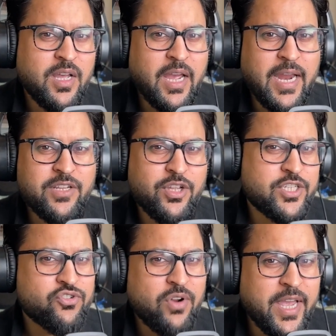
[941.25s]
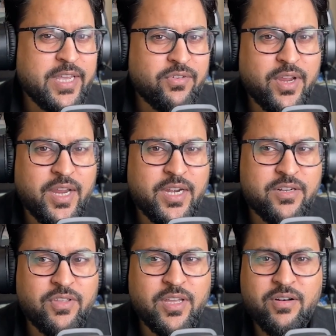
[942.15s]
and their strike
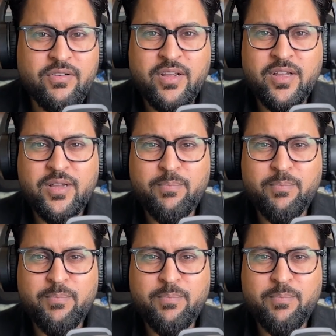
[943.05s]
rate, their